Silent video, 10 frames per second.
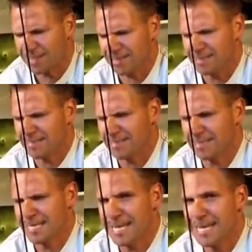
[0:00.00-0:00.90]
Oh,
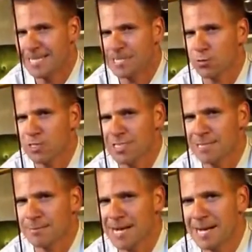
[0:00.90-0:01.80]
yeah. Squeeze it
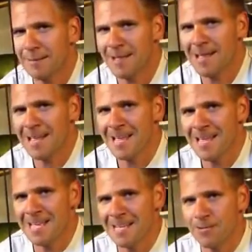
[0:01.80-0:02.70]
at the bottom.
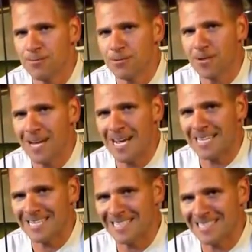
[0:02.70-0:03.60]
Track
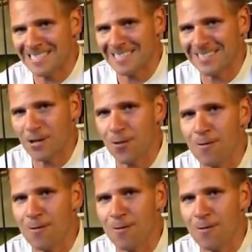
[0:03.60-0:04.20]
slow.